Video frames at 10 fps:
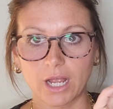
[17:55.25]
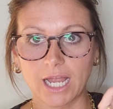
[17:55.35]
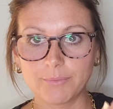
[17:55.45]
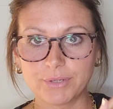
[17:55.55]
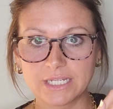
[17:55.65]

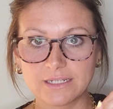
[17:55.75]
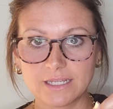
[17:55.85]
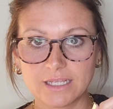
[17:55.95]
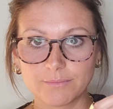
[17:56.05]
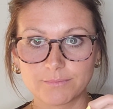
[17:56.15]
I put it in
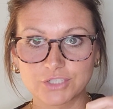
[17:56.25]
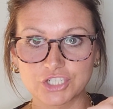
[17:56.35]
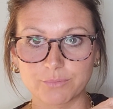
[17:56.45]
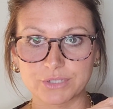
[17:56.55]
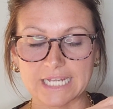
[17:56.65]
a
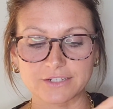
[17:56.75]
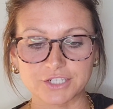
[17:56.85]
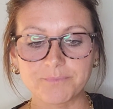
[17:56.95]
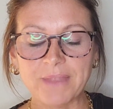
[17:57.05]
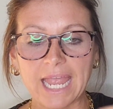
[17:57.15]
sheet
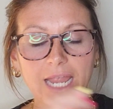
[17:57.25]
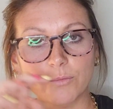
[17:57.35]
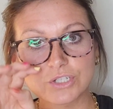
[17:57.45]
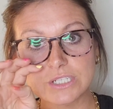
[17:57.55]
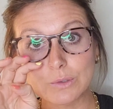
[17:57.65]
protector, and
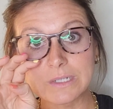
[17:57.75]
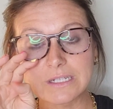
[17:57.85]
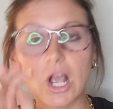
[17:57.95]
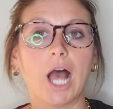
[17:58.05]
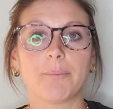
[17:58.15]
we're just going to
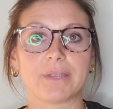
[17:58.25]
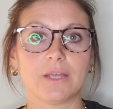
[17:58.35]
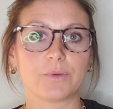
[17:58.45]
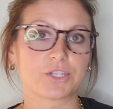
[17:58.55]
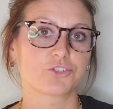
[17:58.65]
copy it
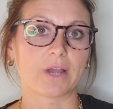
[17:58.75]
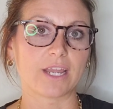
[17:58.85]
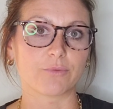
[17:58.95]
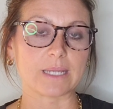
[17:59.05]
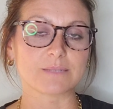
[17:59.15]
with a dry
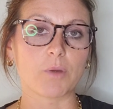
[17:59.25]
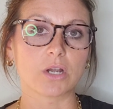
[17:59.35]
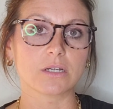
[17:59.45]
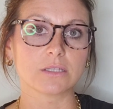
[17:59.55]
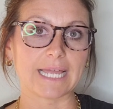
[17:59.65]
erase
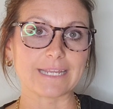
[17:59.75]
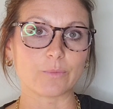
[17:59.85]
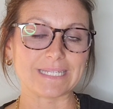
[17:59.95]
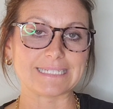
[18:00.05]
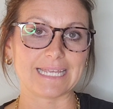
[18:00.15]
marker like
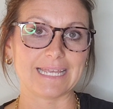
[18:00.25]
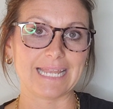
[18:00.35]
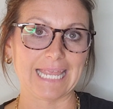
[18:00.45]
we did